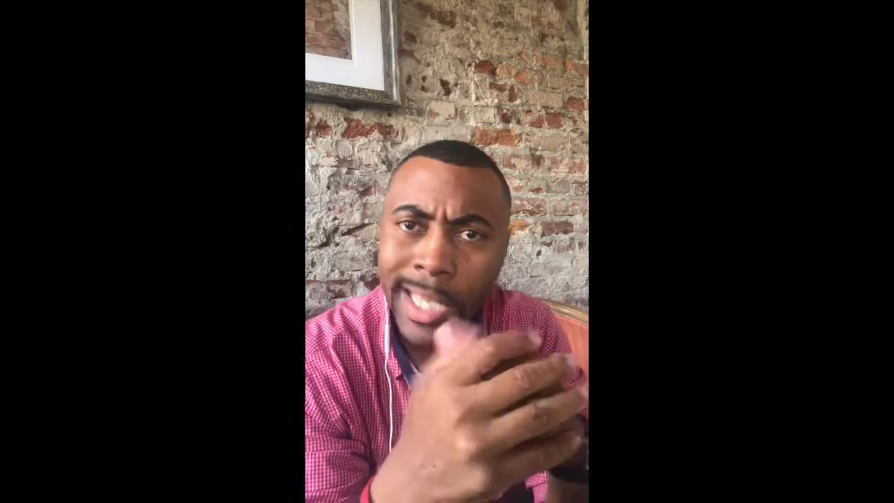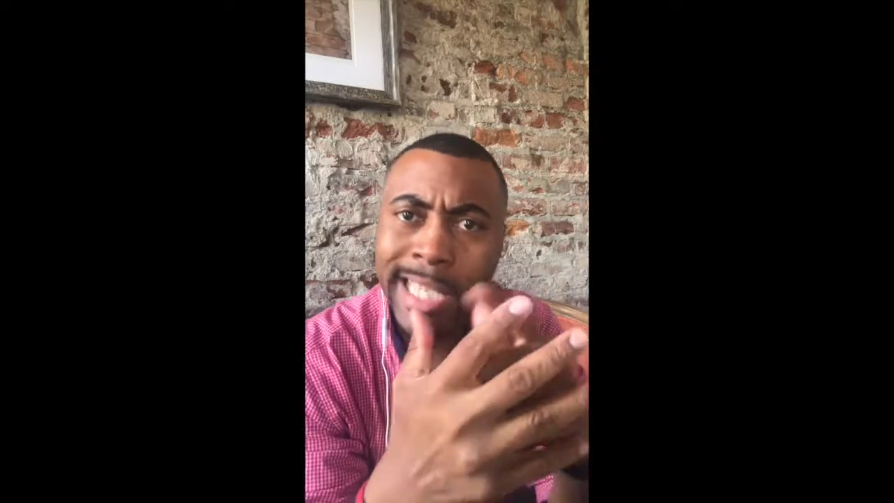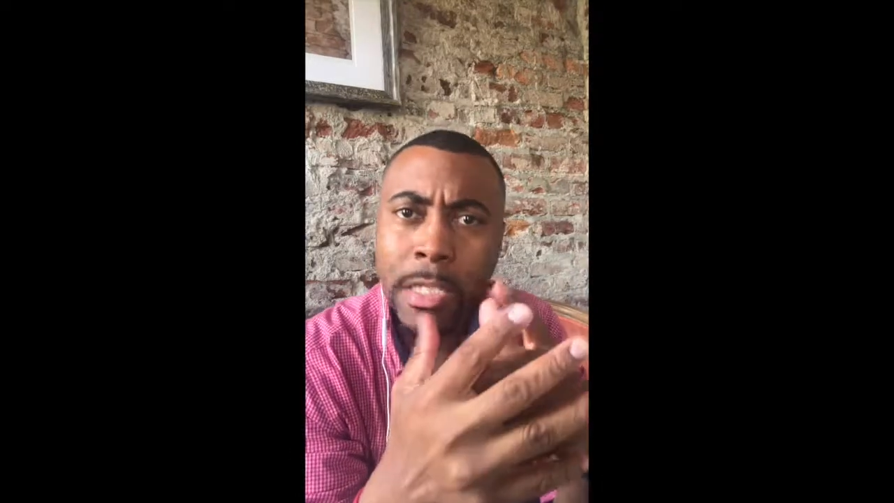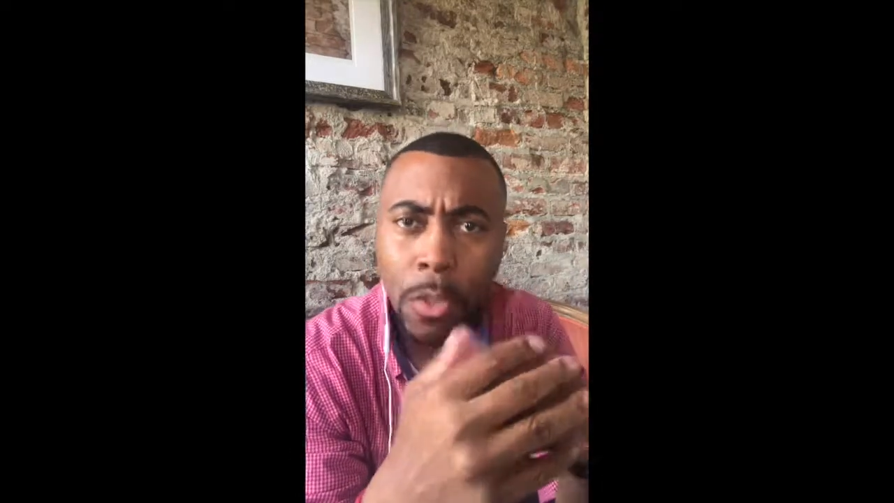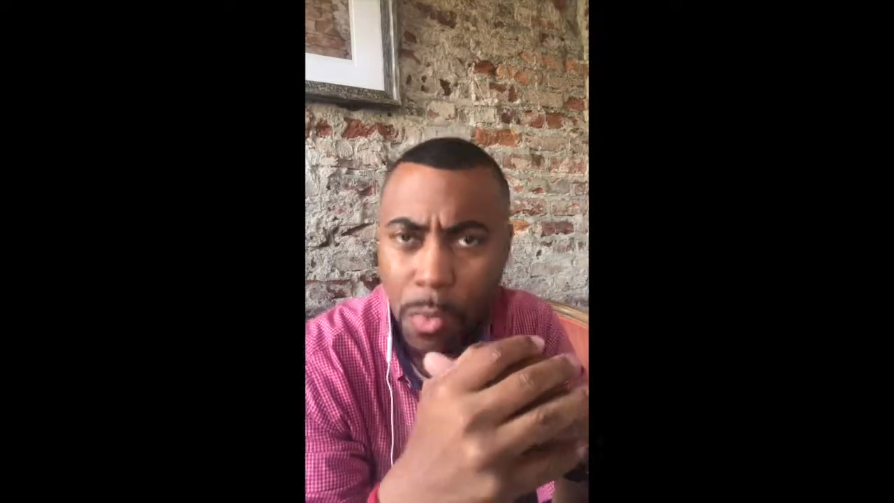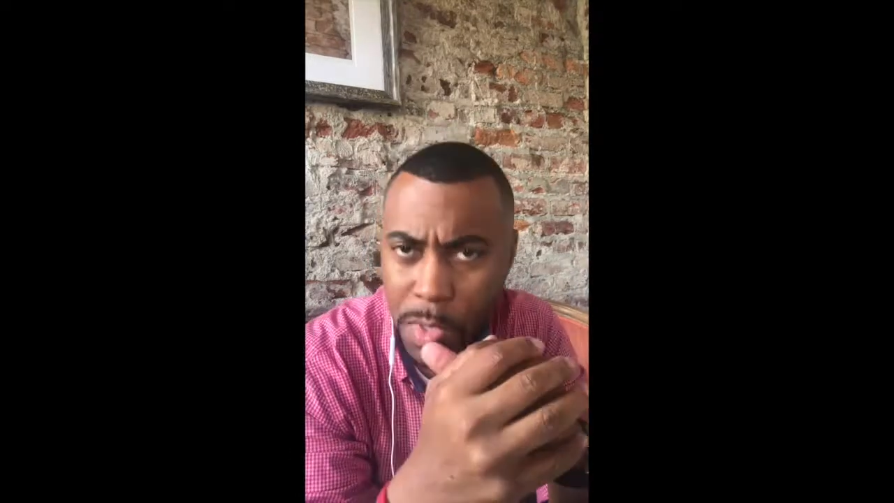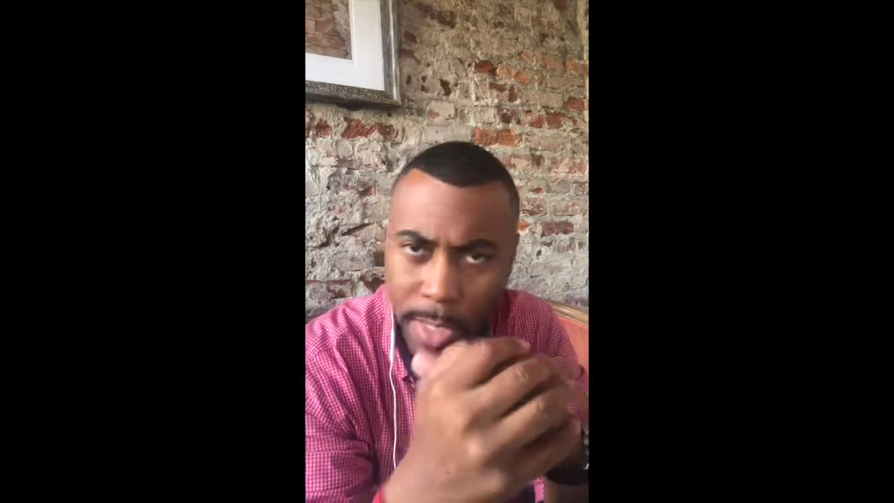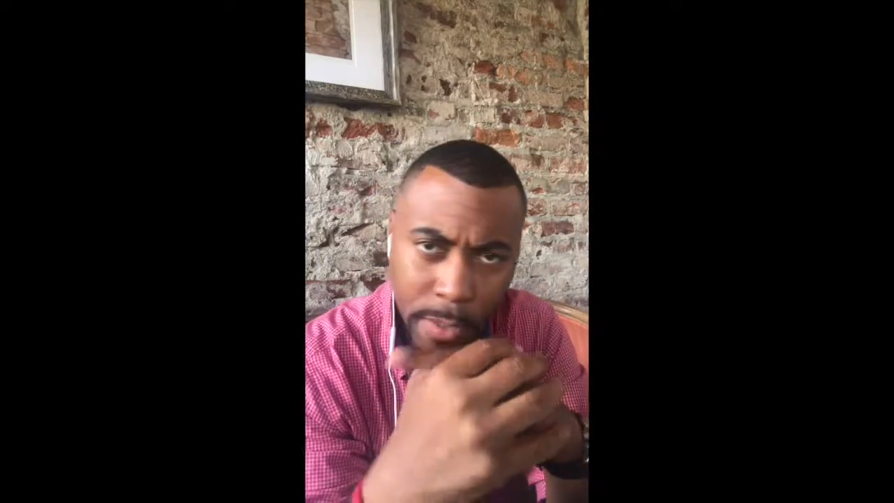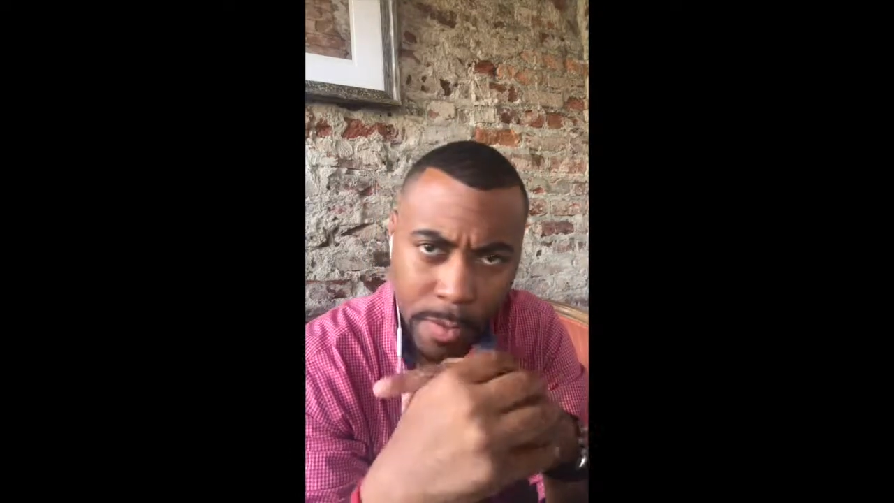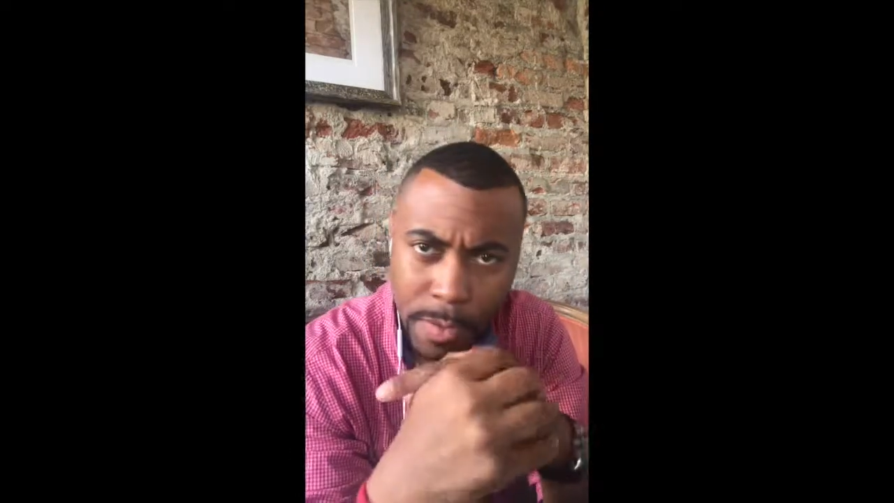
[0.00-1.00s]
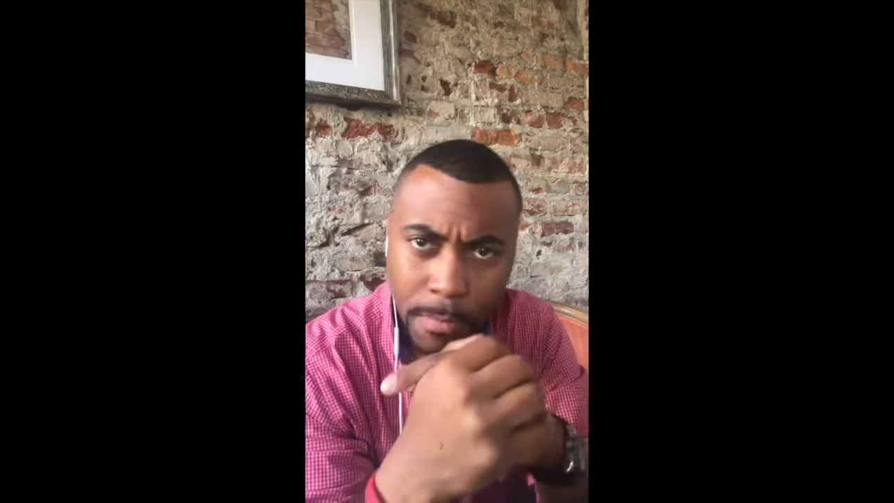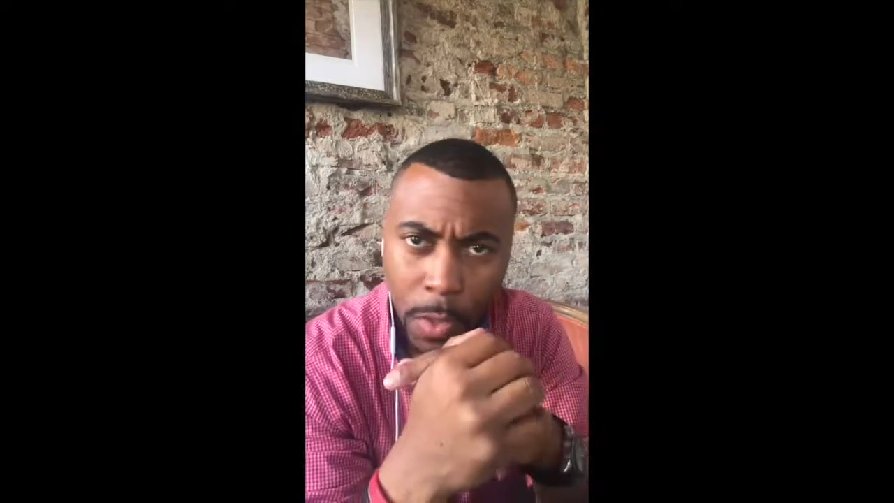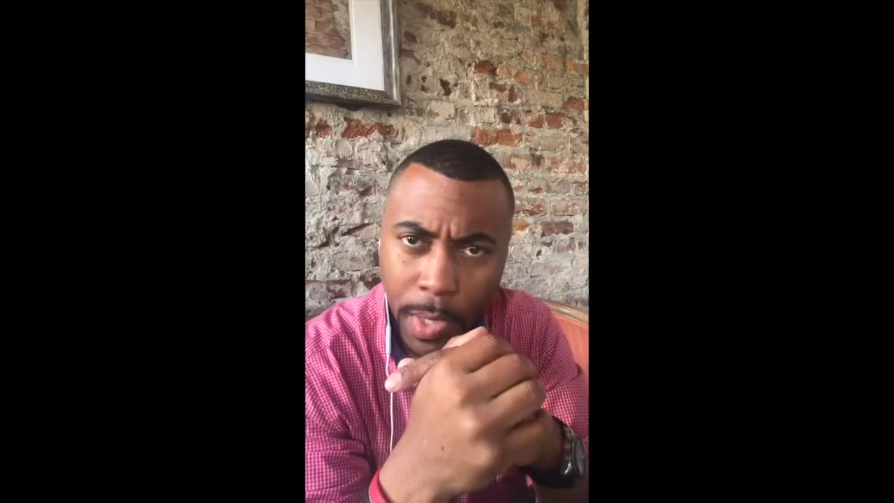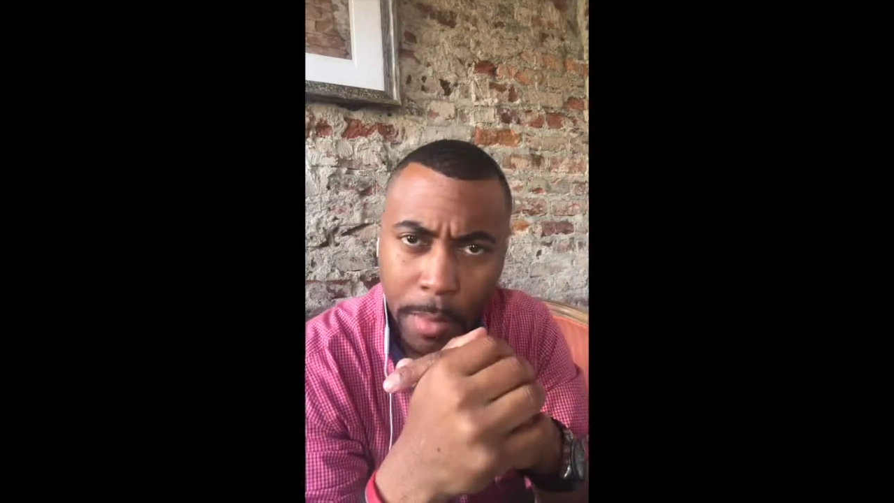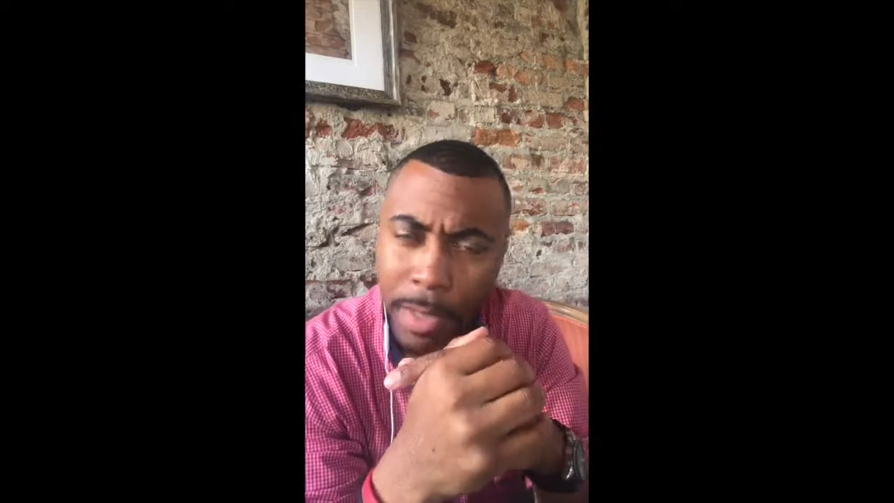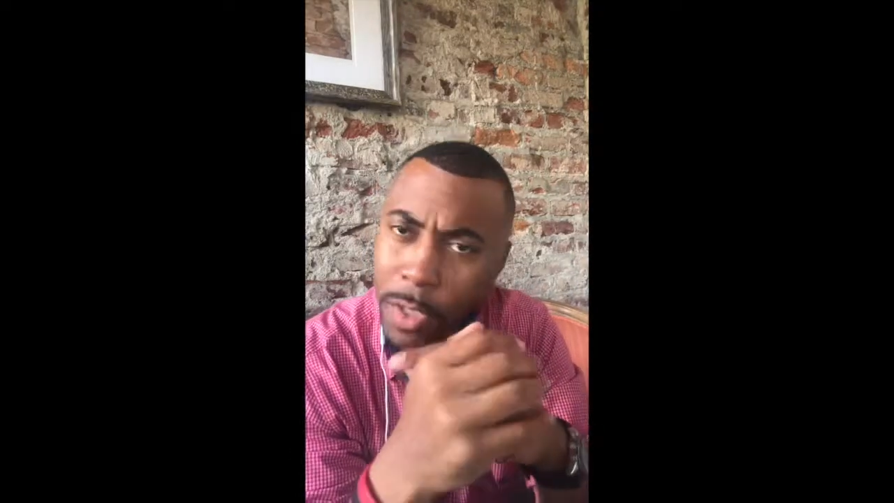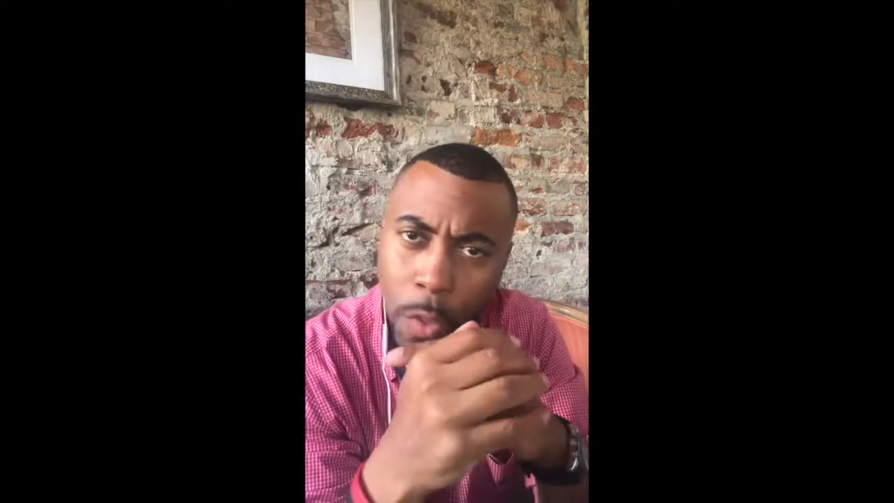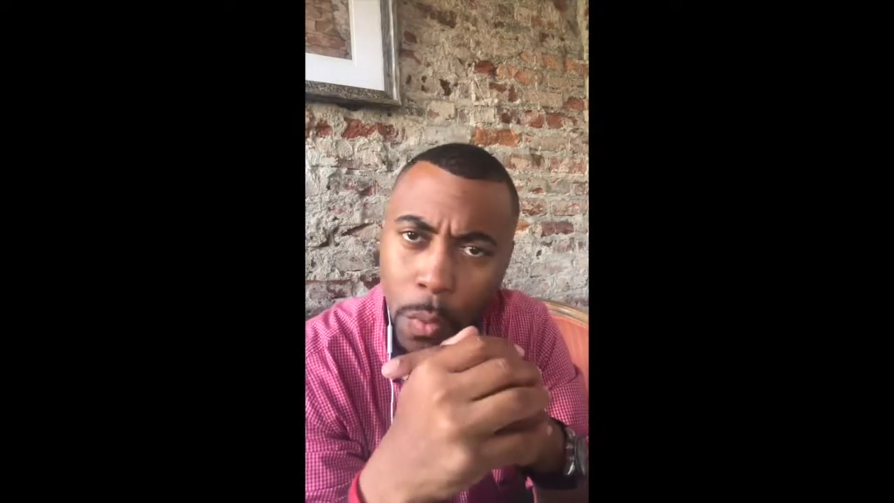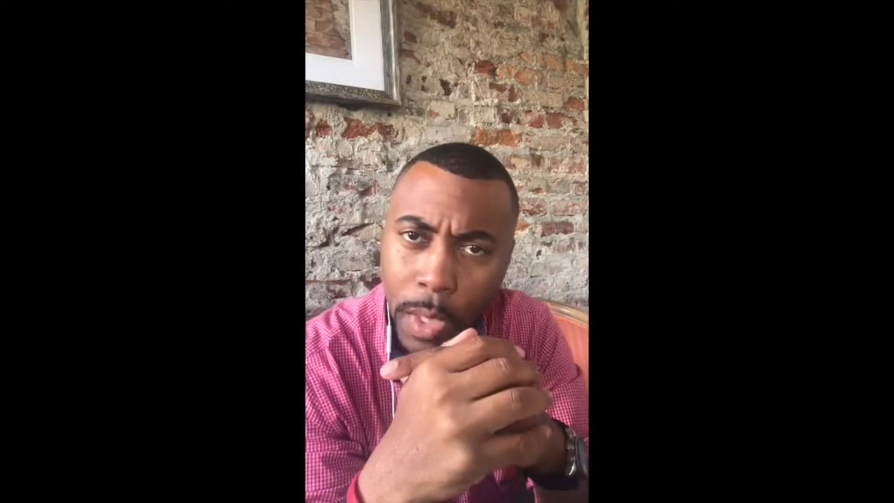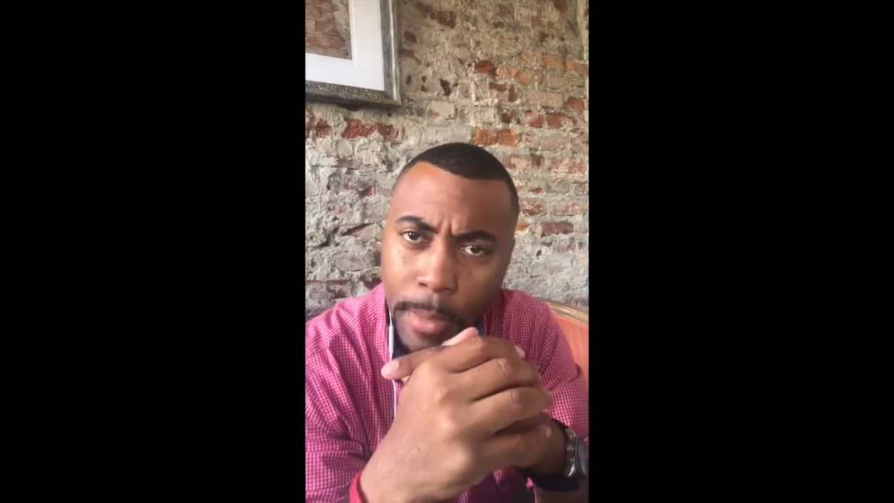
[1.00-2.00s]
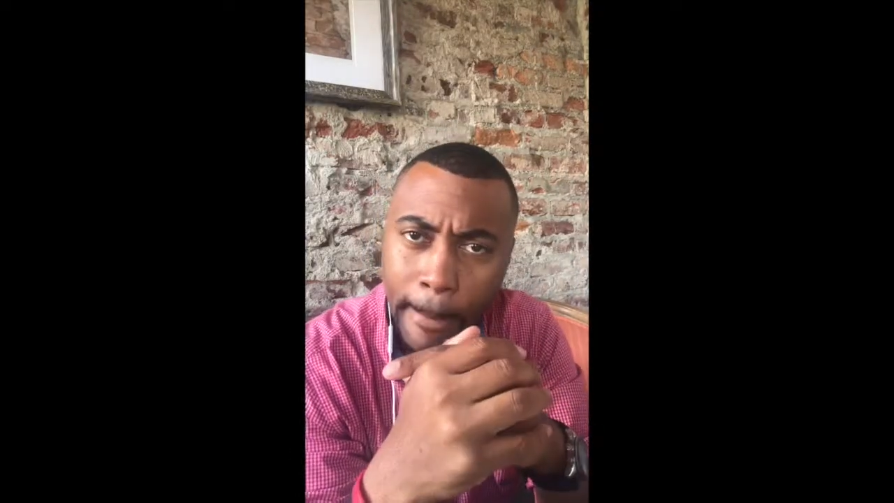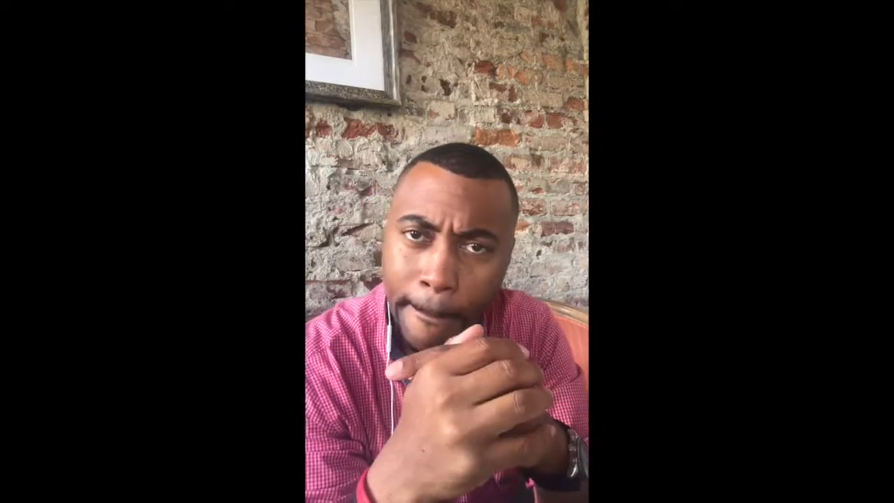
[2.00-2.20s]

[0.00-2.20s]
e-newsletters. All right, but you know what?